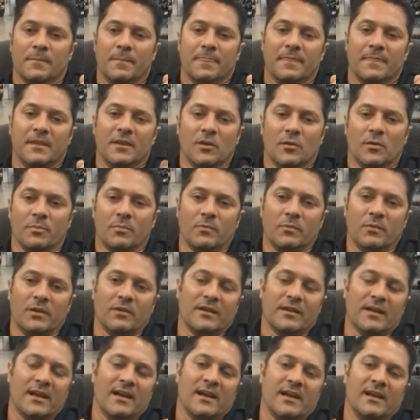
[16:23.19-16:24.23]
the open wheel
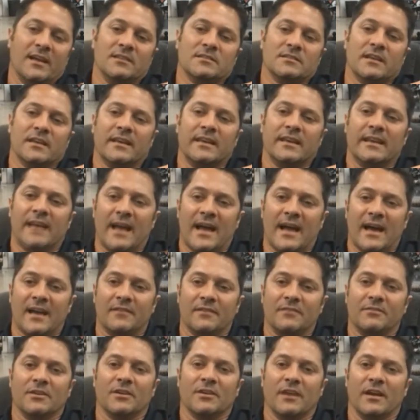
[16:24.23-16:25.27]
guys that get out
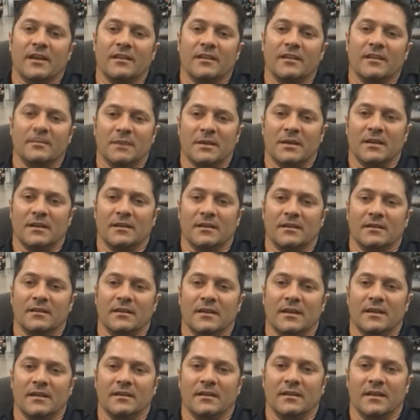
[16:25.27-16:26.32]
of their element
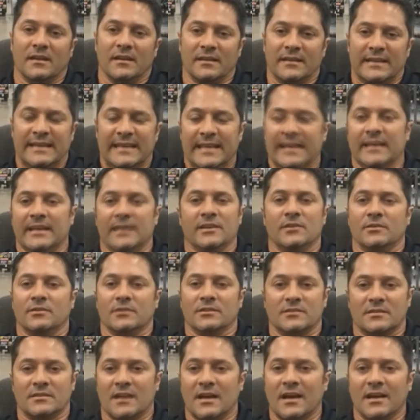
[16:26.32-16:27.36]
and get into a
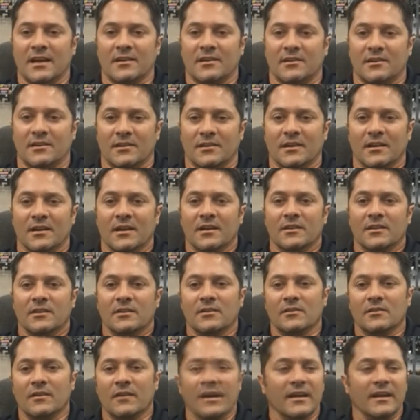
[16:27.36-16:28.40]
stock car.
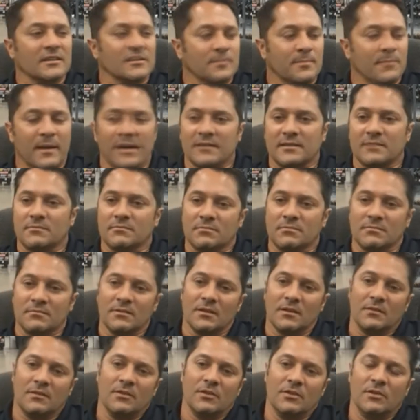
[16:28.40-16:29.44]
You know, I expect
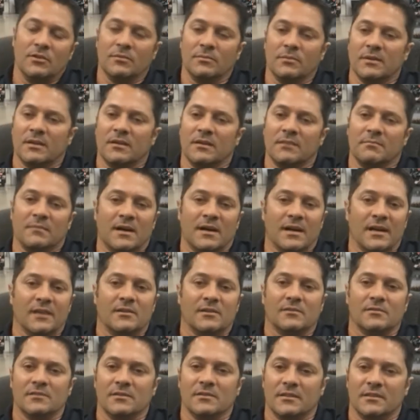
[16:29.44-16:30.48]
Newman and
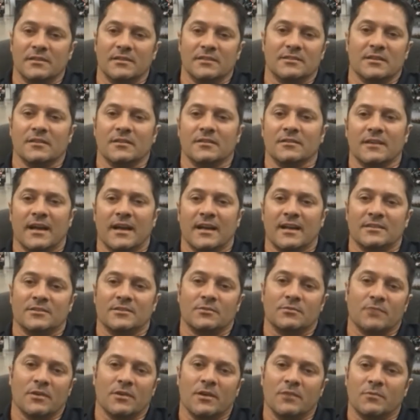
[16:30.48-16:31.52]
Michael and these other guys
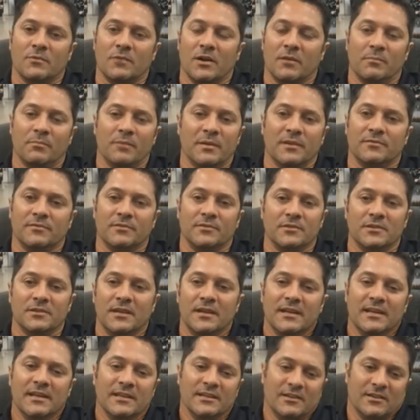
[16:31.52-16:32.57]
to run well. Biffle,
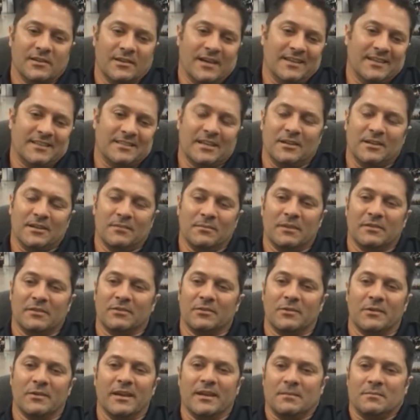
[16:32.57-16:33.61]
you know, I tell them every
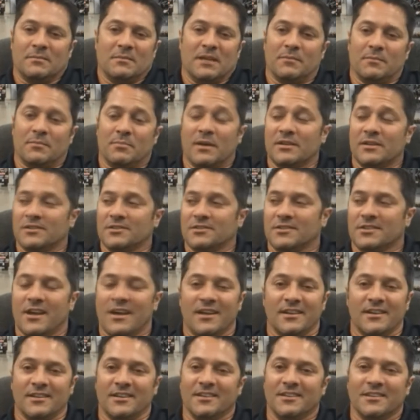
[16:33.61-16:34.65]
week, I'm like, pressure's
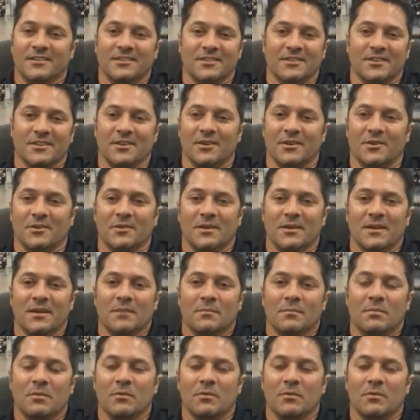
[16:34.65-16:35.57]
on you, you know. But